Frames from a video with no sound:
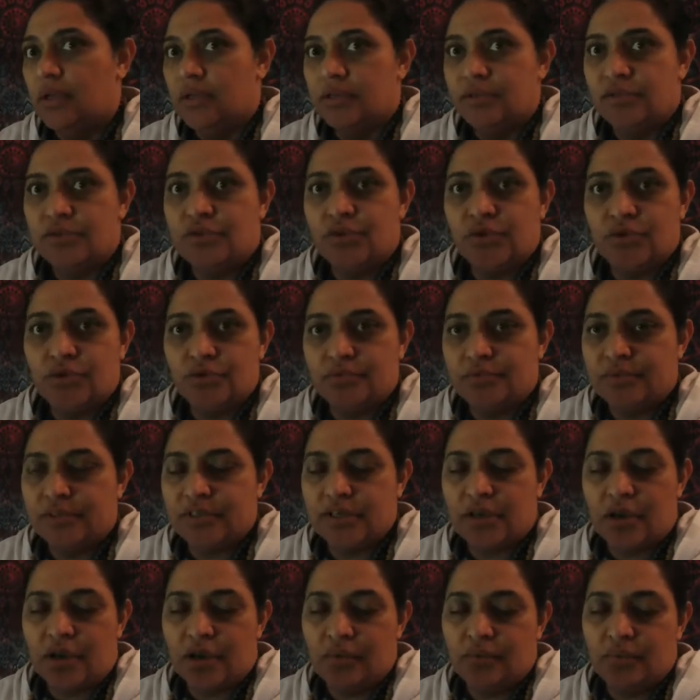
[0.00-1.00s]

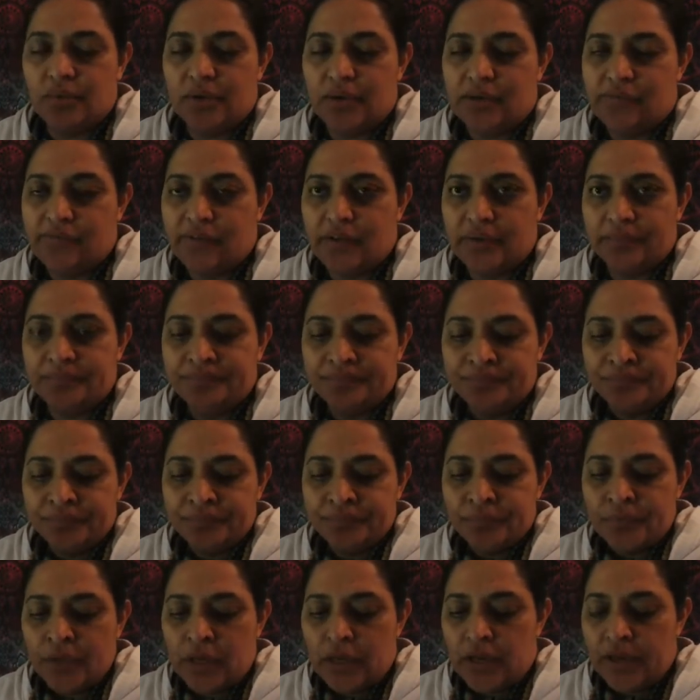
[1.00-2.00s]
Skype, whatever.
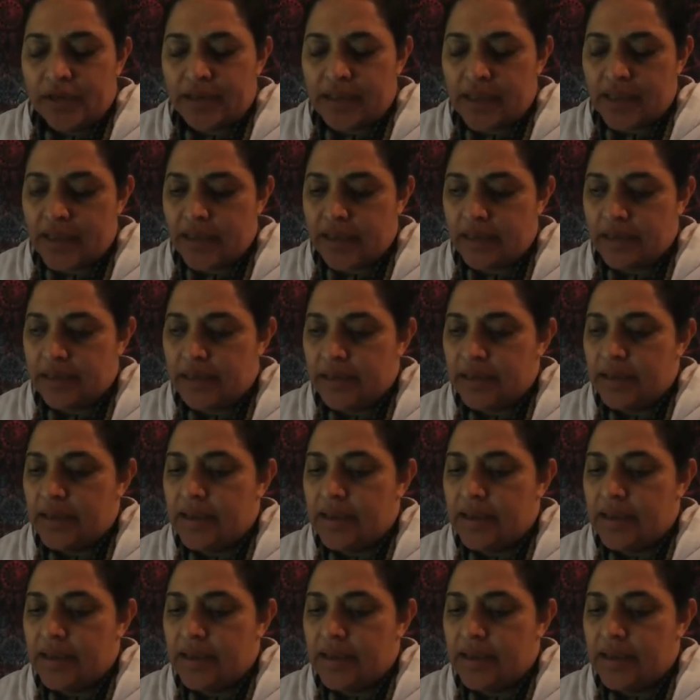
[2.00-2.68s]
Okay.